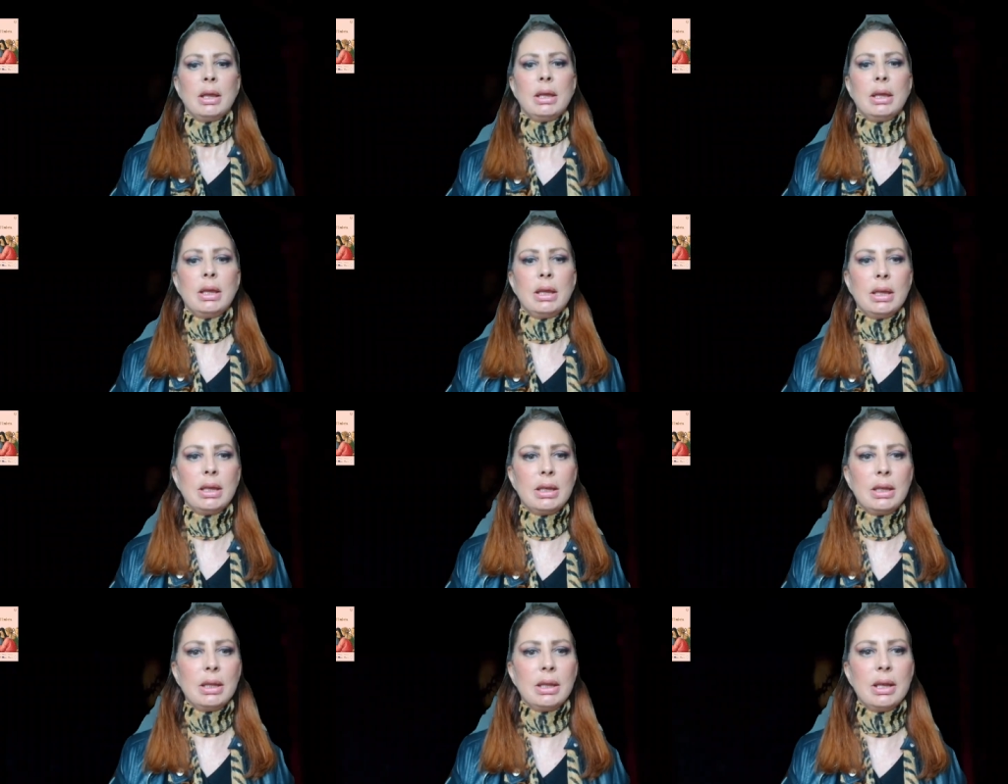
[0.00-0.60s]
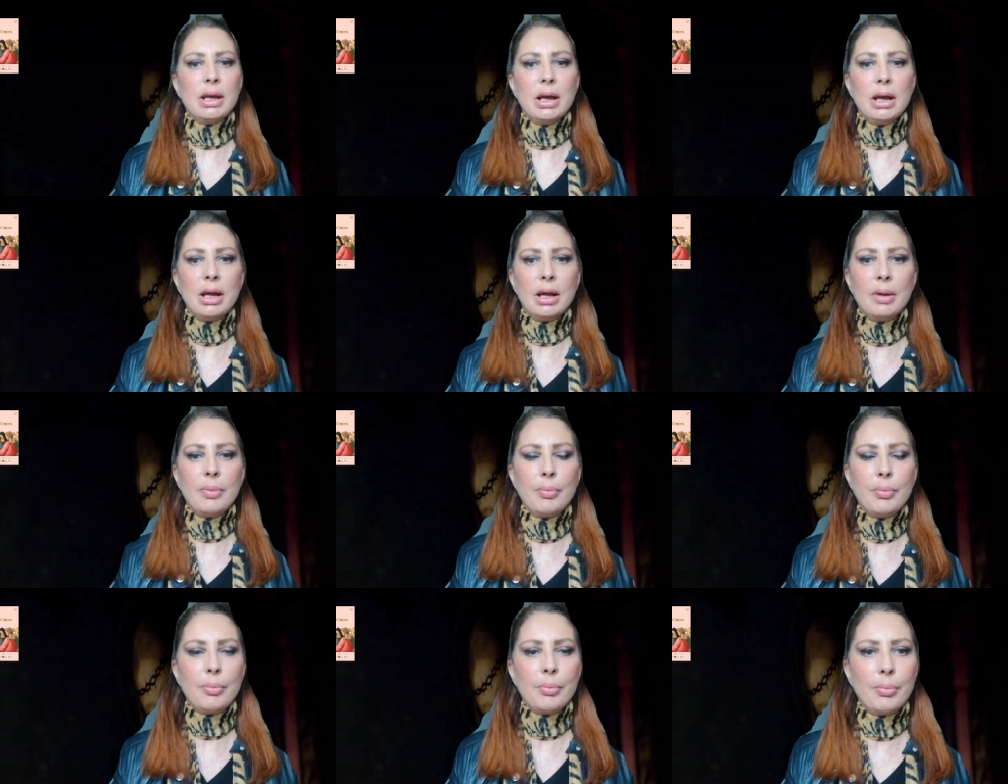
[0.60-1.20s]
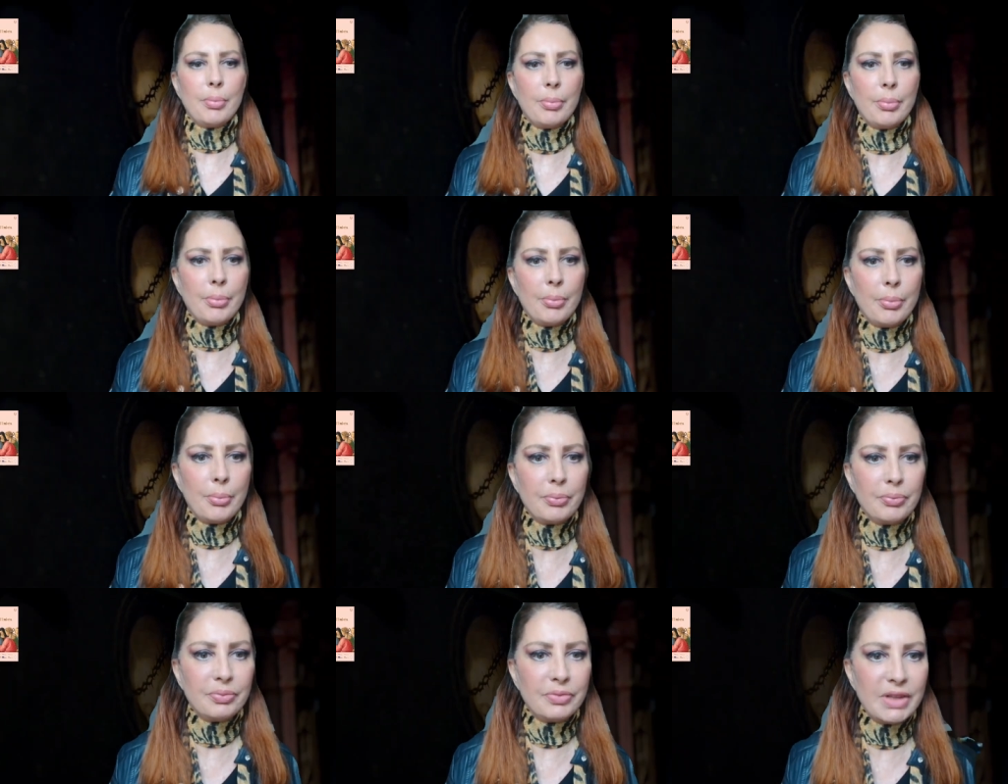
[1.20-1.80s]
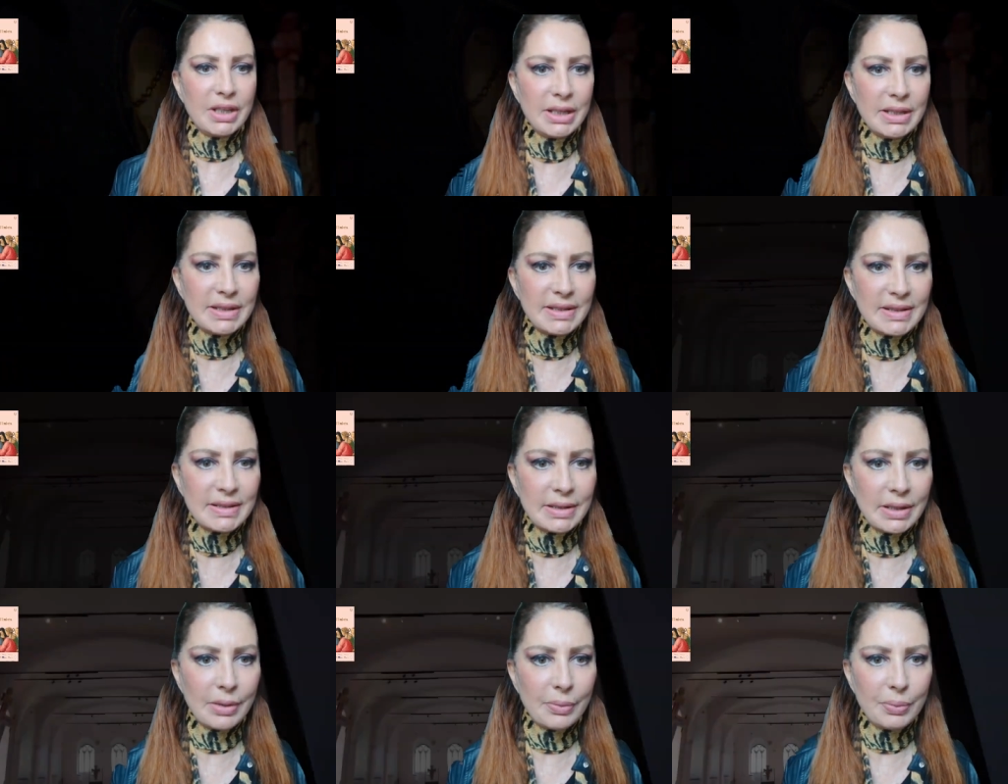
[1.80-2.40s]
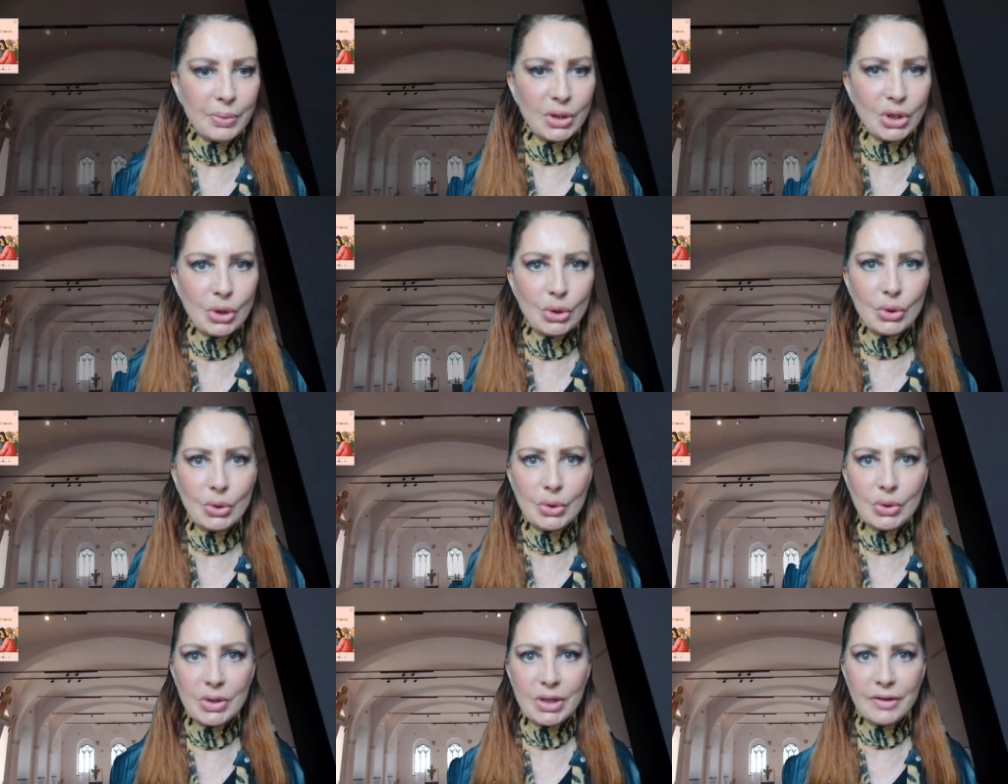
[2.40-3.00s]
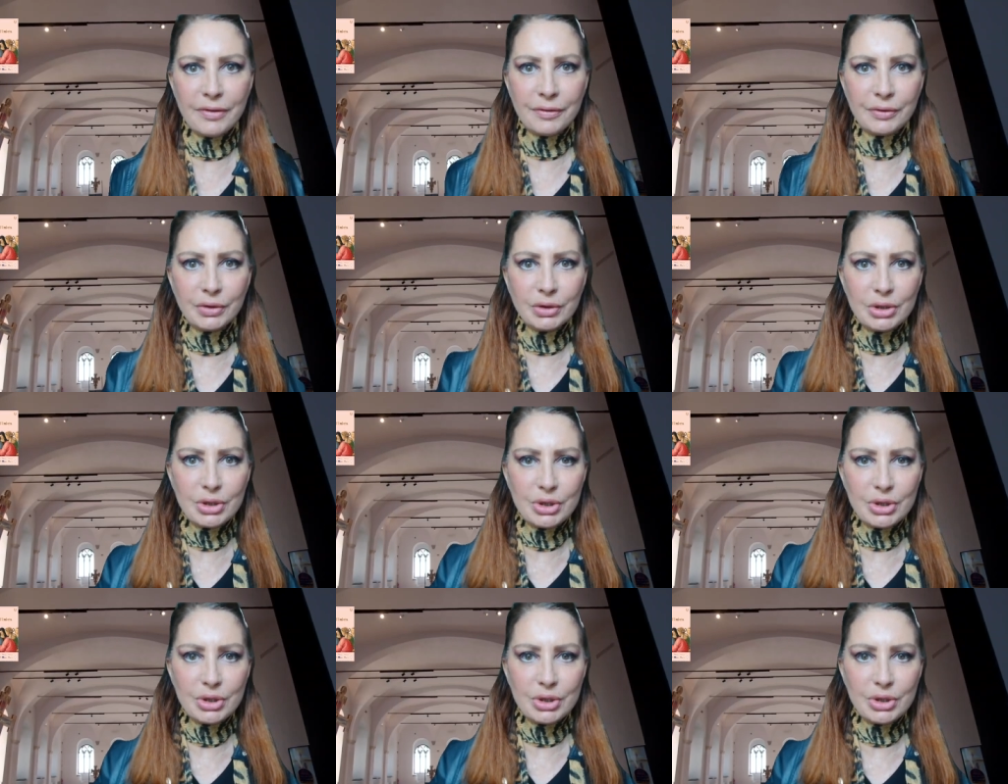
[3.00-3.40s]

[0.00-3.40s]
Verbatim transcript: in uh, mm, this uh, beautiful